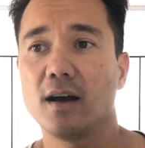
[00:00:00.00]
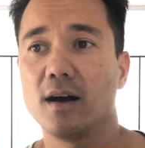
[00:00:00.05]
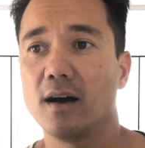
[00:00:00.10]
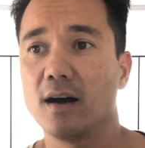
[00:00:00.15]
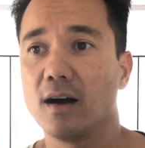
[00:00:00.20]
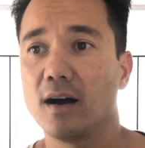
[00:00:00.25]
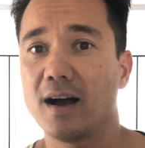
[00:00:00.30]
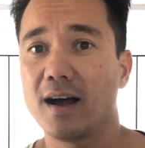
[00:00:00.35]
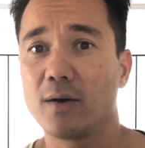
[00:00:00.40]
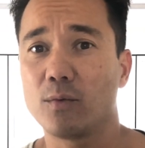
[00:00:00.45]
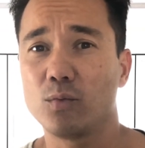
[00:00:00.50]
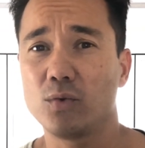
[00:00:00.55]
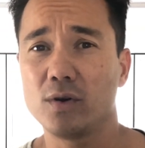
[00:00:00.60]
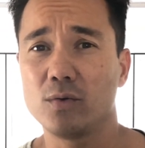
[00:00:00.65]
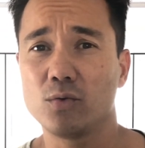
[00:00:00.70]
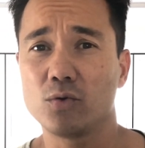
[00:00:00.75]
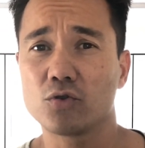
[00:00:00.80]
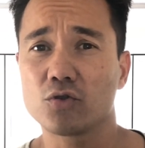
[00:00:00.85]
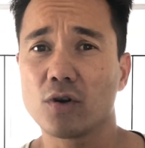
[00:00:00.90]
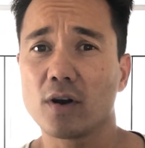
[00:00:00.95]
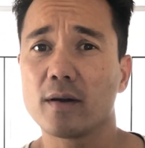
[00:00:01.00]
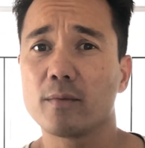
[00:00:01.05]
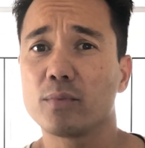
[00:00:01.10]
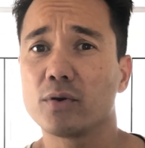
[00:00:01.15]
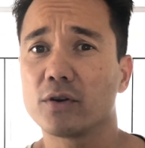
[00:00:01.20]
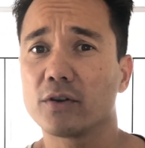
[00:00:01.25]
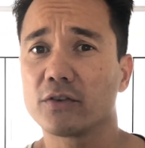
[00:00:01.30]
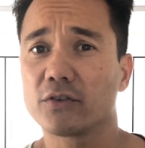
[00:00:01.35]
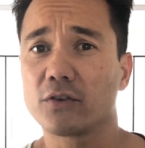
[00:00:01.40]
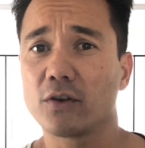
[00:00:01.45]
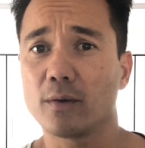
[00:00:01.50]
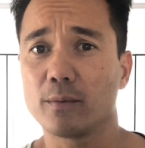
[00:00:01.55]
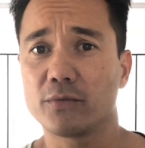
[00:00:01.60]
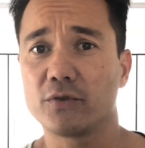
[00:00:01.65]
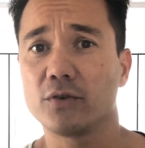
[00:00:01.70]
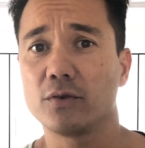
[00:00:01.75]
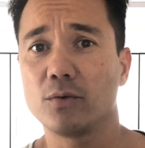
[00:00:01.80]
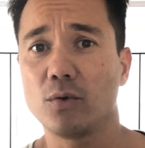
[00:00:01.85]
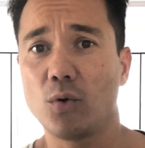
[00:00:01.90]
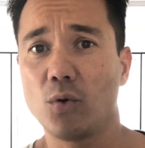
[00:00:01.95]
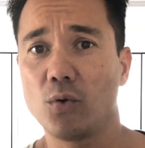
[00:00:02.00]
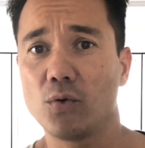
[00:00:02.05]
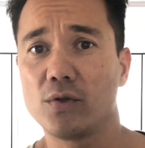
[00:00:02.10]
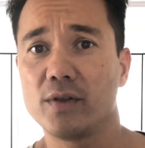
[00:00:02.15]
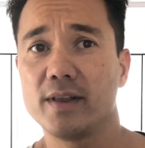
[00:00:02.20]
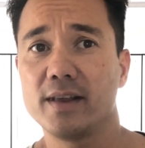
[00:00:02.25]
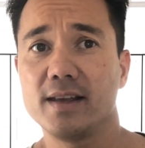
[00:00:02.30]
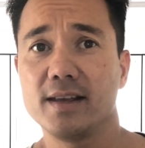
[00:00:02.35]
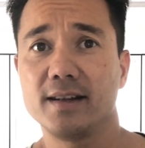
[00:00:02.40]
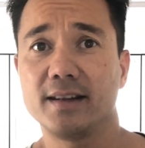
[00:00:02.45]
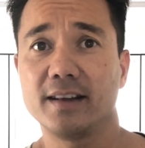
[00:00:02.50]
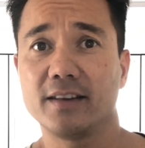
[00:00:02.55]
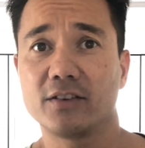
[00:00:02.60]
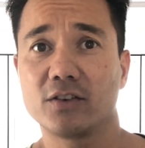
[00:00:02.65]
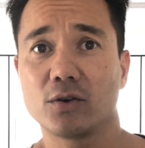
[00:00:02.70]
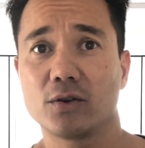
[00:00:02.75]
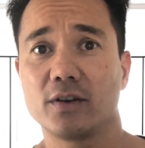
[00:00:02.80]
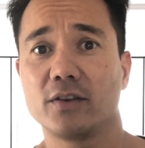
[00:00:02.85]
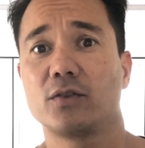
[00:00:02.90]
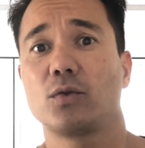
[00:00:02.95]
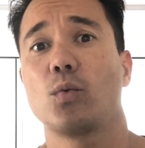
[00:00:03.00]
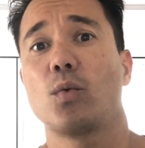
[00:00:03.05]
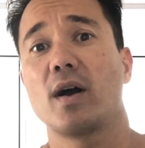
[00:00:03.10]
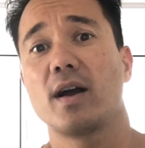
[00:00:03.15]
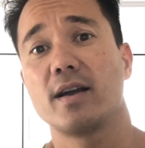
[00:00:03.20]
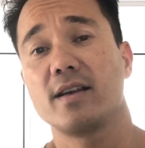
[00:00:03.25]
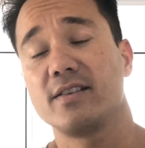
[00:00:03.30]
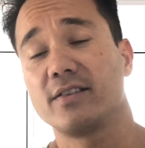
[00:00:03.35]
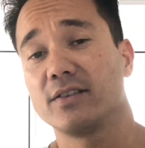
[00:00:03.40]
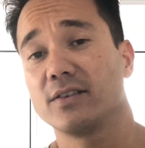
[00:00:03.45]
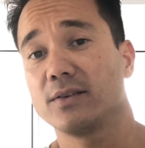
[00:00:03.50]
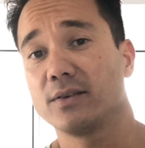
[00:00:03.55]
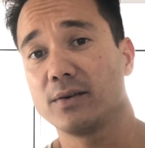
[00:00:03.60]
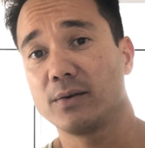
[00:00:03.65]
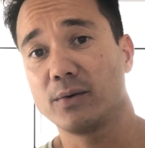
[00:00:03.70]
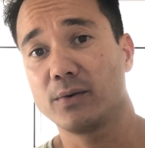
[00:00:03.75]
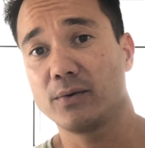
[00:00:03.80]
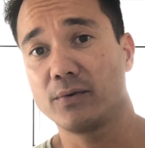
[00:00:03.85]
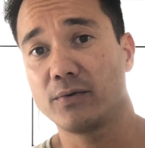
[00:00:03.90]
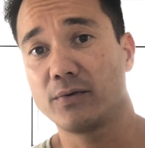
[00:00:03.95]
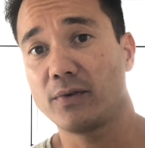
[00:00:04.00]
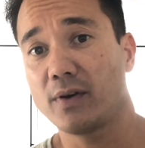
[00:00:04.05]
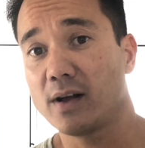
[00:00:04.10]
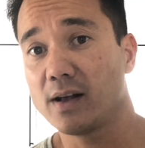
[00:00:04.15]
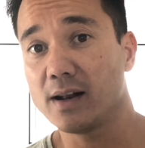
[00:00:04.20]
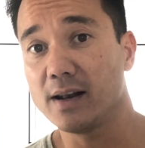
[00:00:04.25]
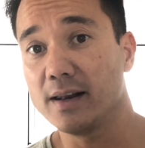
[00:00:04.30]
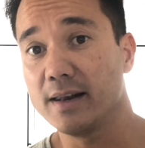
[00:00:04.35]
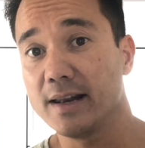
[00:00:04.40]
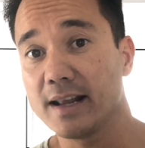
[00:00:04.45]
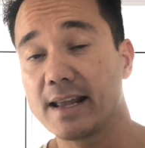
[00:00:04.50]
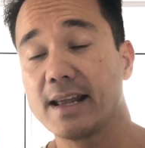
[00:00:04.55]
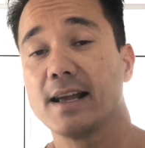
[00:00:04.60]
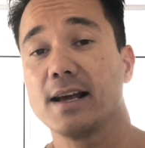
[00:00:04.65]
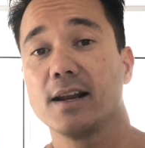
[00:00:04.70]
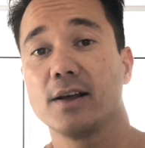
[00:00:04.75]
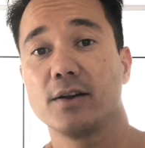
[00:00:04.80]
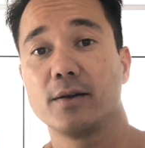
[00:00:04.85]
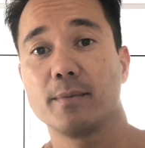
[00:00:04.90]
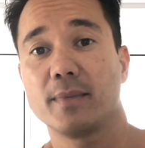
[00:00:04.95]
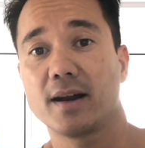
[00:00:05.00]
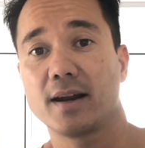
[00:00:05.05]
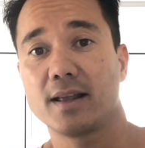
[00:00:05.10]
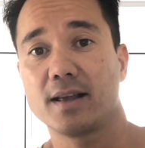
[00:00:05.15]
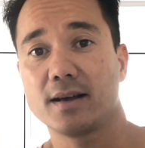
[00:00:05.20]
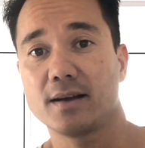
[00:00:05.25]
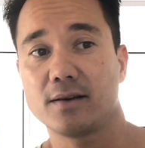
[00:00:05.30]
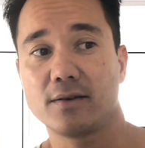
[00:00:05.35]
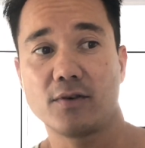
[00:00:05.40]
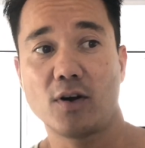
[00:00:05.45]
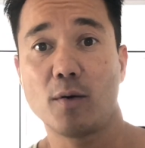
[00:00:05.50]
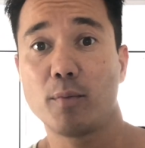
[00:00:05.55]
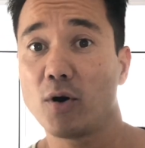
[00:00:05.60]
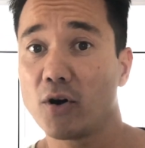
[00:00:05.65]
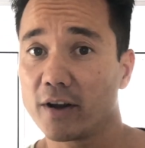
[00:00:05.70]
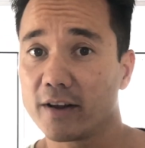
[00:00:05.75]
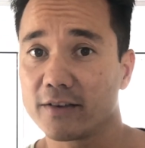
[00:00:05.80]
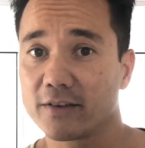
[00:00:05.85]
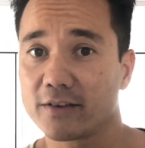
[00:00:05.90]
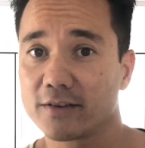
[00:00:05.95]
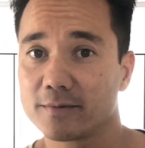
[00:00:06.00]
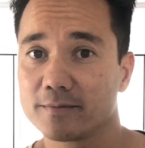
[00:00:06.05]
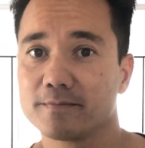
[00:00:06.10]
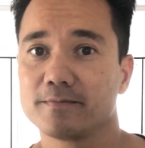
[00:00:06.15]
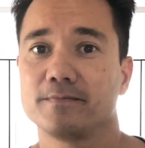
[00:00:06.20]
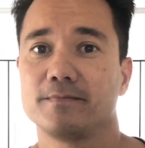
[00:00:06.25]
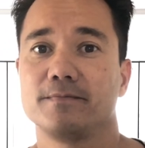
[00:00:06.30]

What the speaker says: And we will try and put a stop to all the dishonest ways of nicking a load of money out of our pockets.